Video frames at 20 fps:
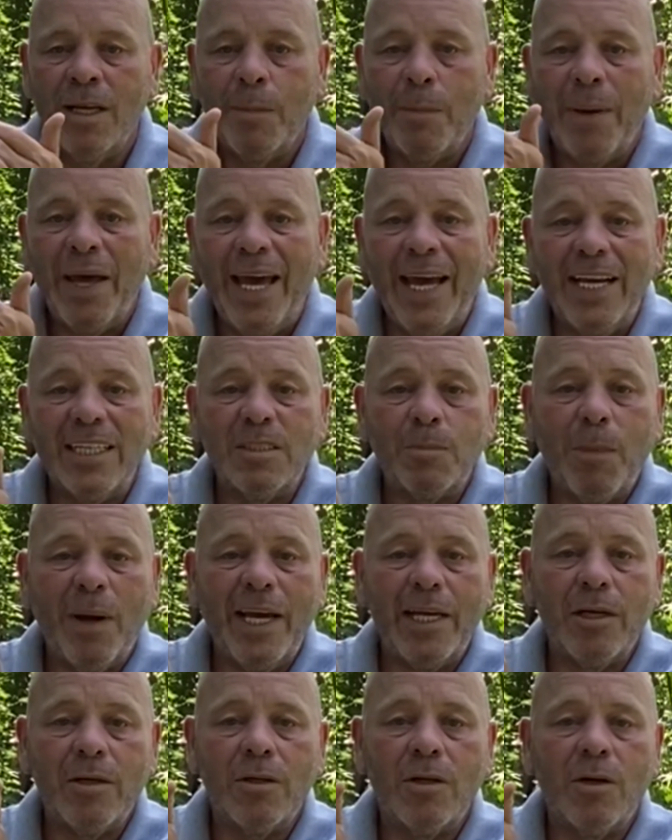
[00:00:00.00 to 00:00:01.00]
pass
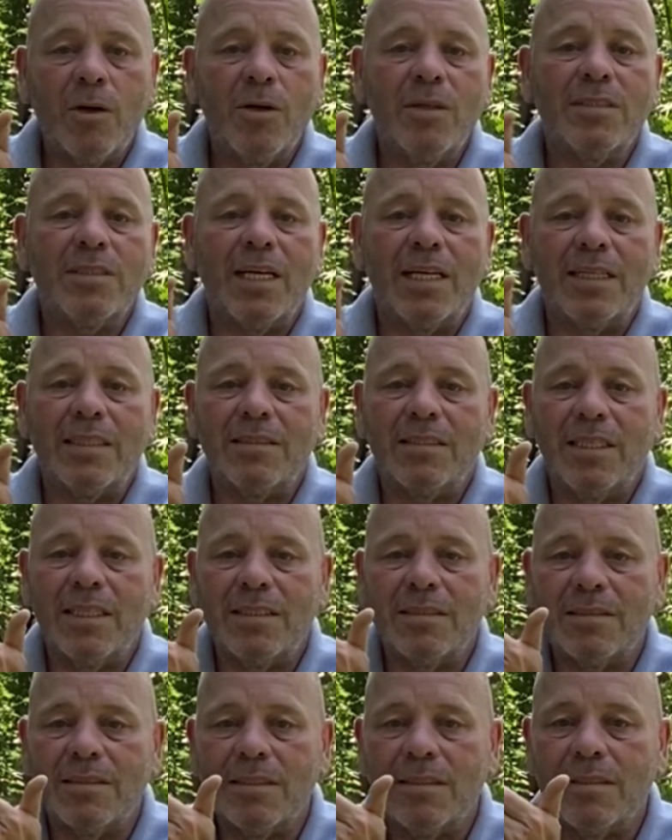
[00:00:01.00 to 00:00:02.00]
by your nose at a
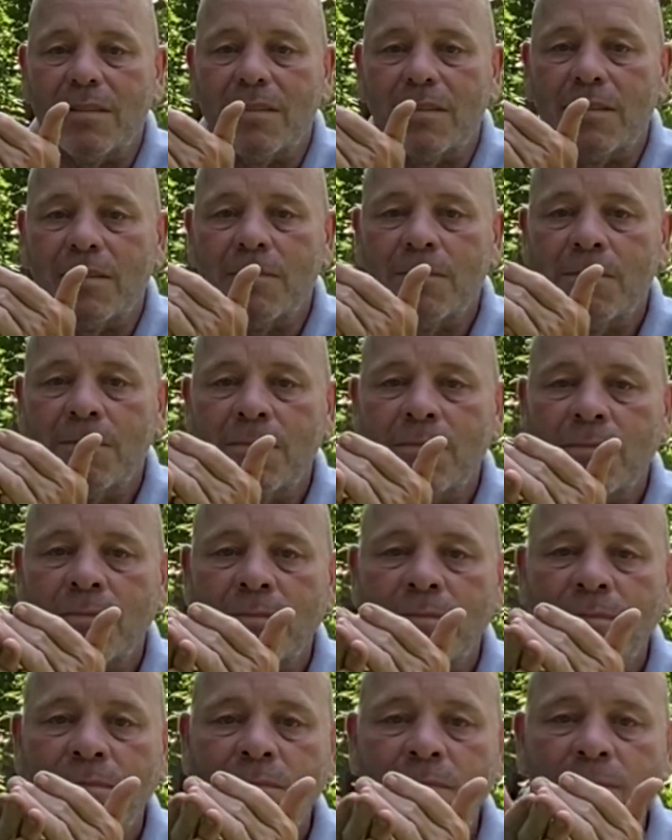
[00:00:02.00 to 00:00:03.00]
distance
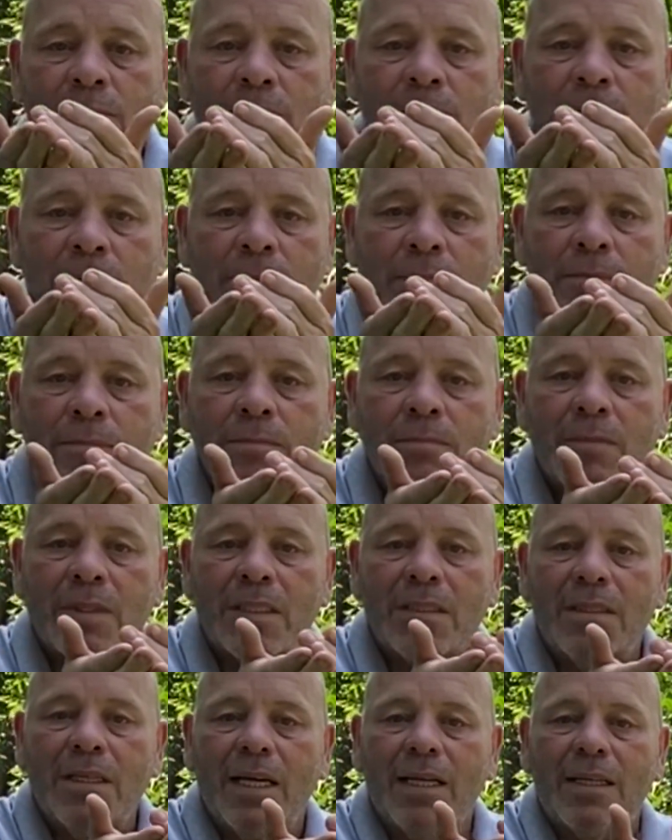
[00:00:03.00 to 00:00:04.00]

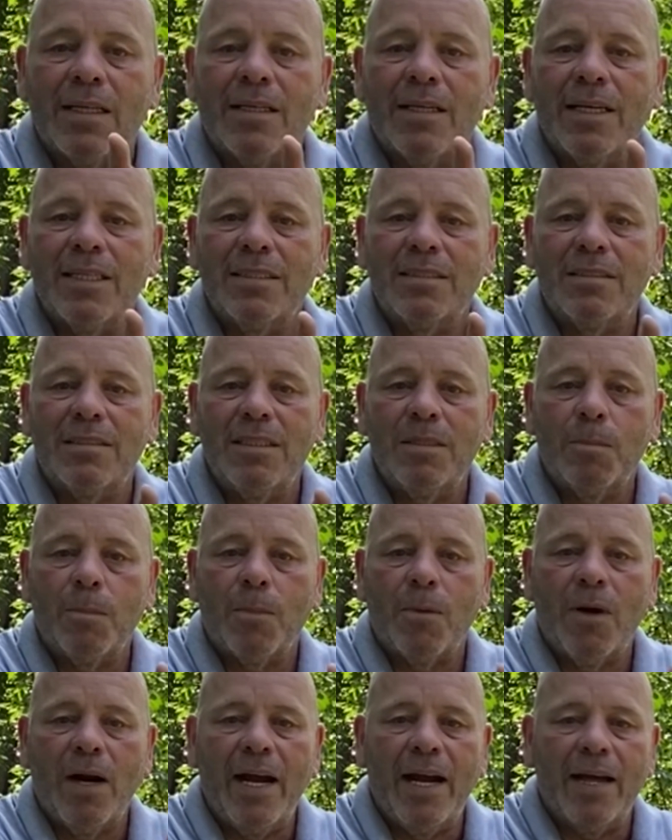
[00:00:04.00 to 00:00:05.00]
and take a nice deep
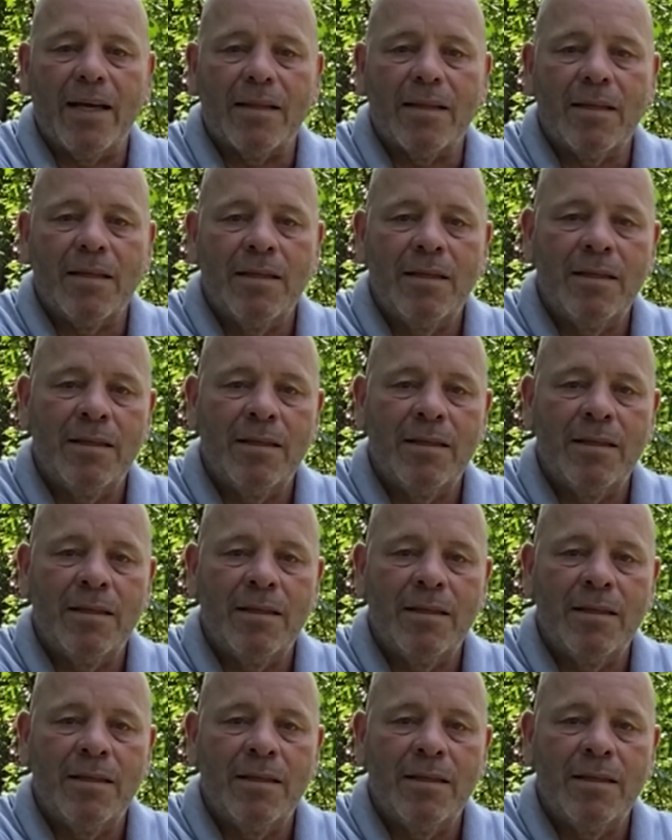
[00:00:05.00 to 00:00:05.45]
breath